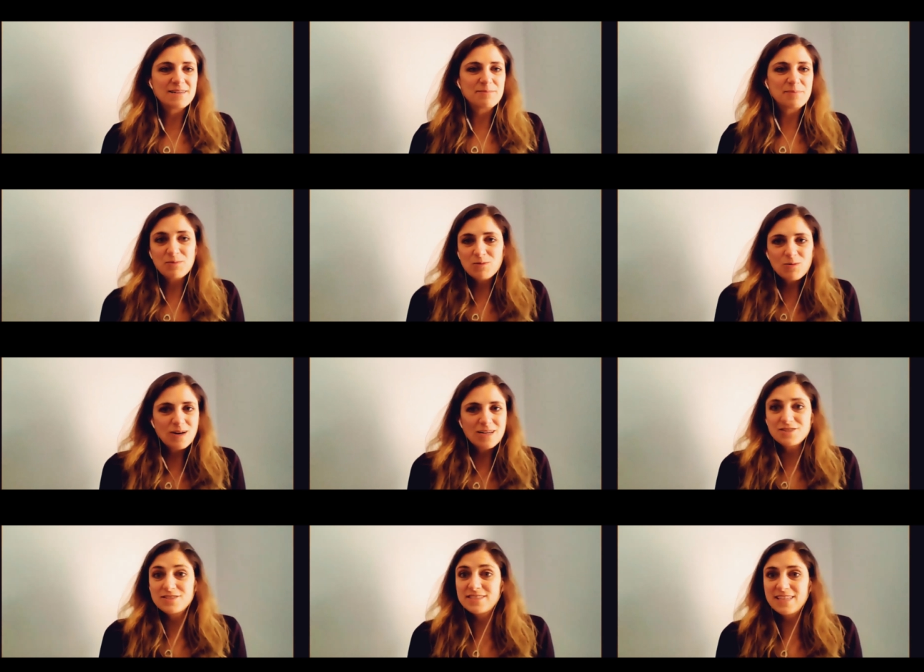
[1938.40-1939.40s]
People will
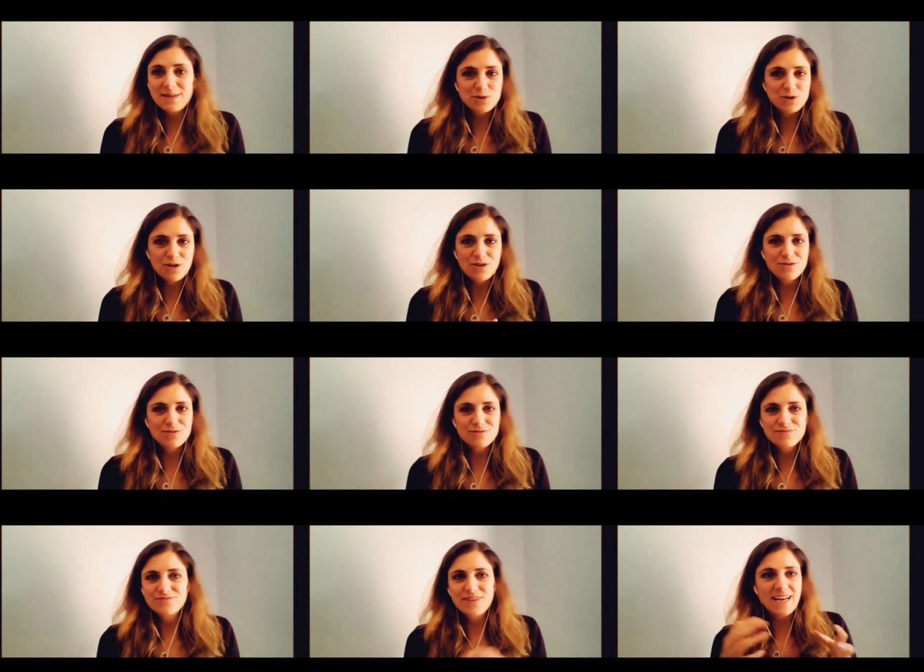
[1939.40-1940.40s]
watch the same show
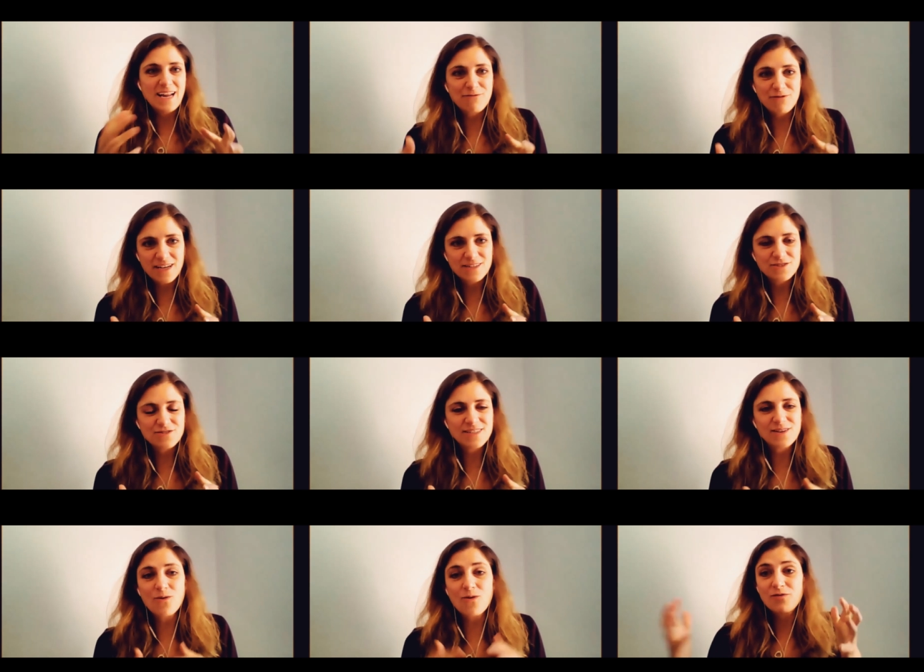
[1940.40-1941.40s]
in every country,
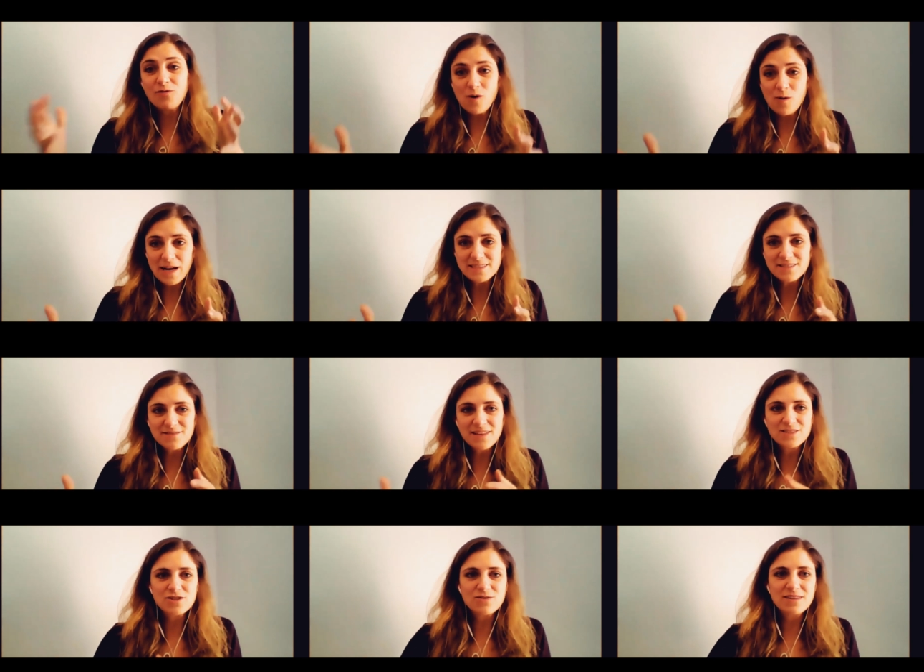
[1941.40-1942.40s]
or formats of
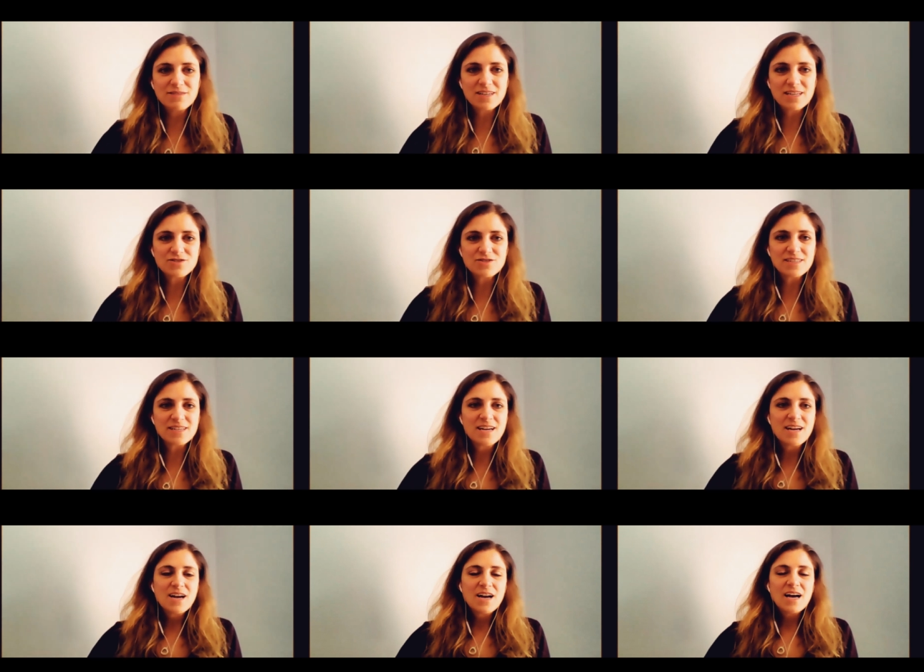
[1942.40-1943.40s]
that show in every country,
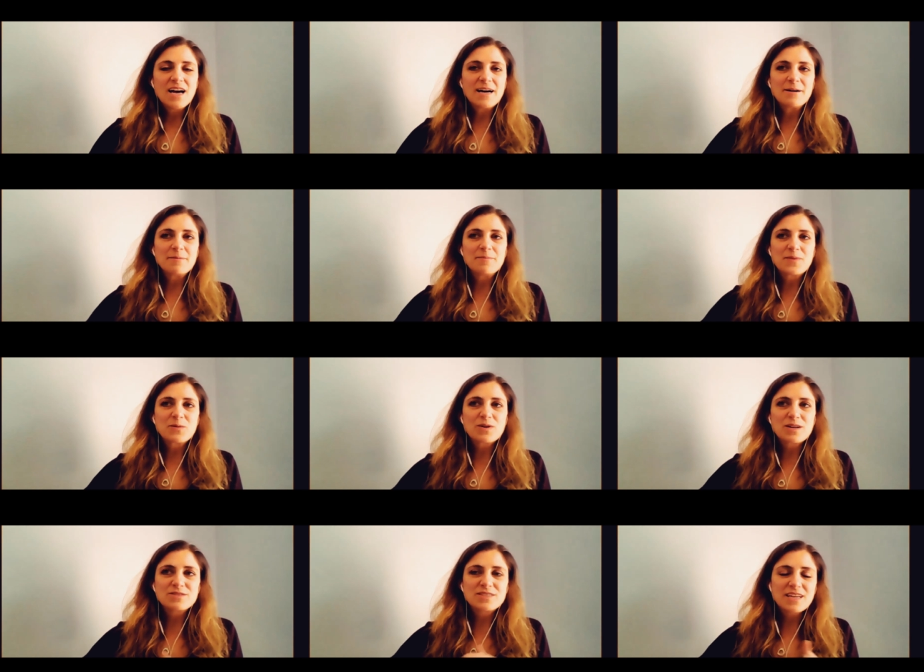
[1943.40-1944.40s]
where
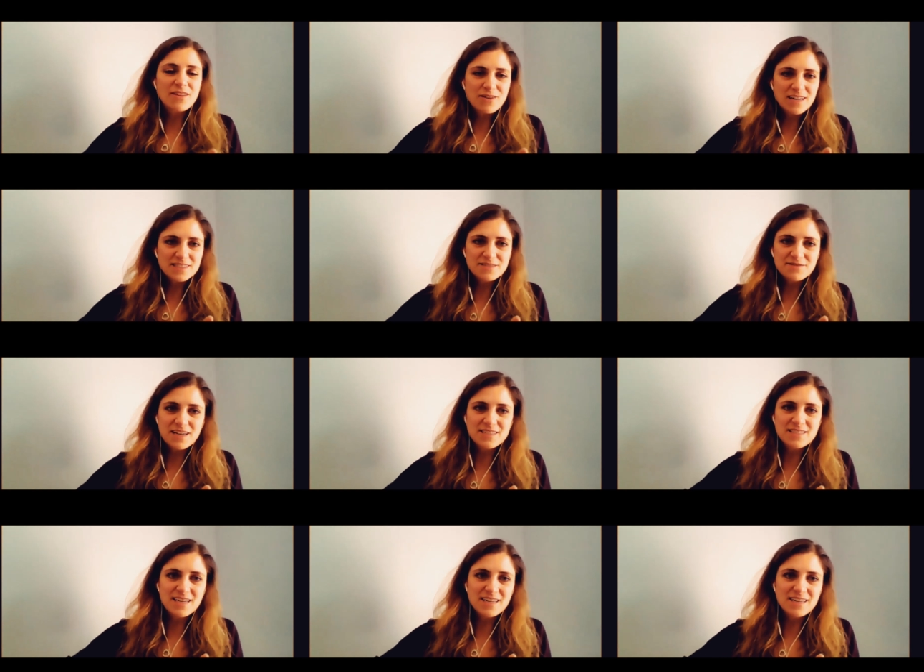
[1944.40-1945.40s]
you see other kinds of
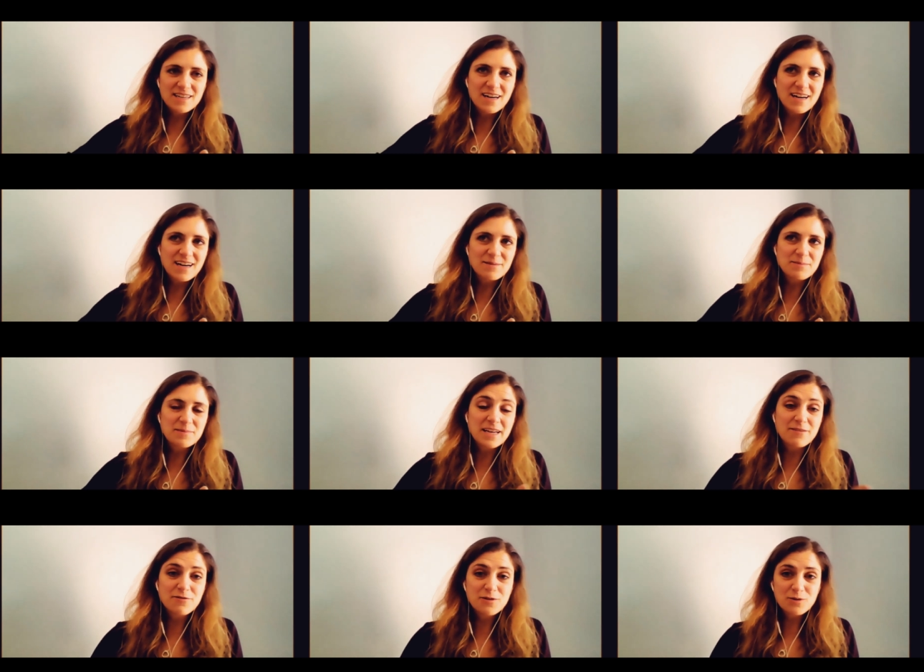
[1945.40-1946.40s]
content like
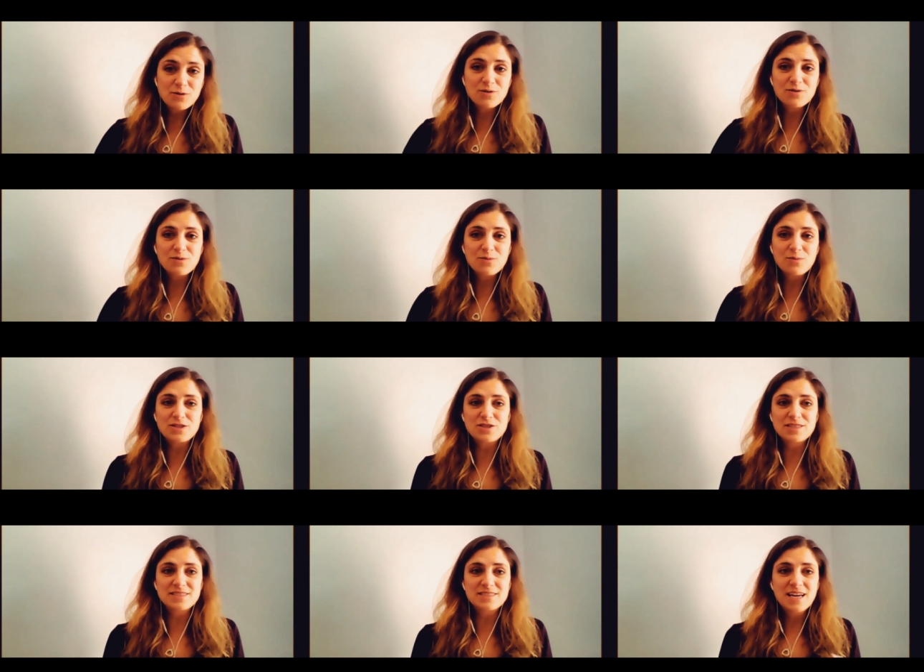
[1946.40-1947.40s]
food, which
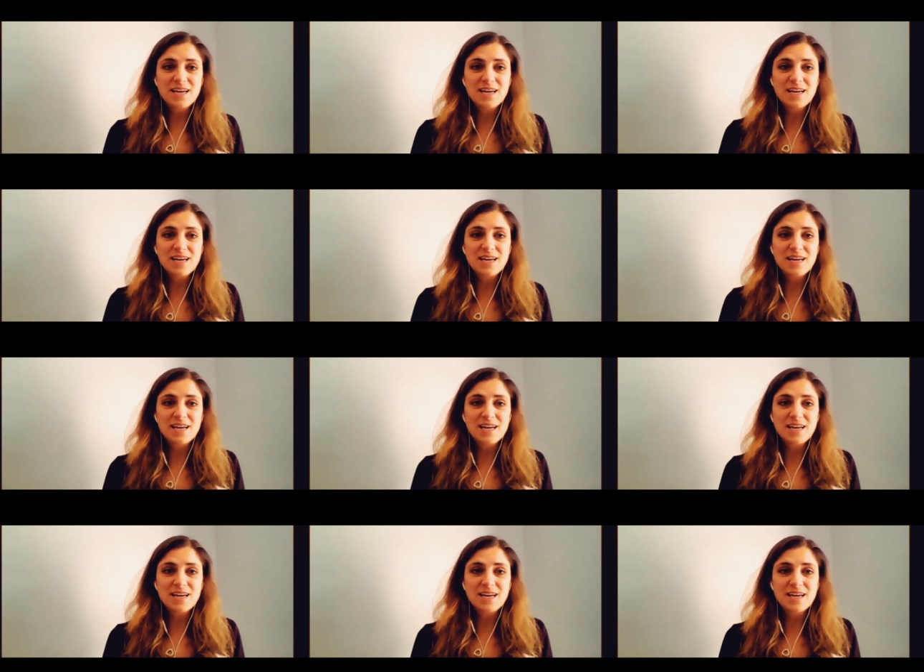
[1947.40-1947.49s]
is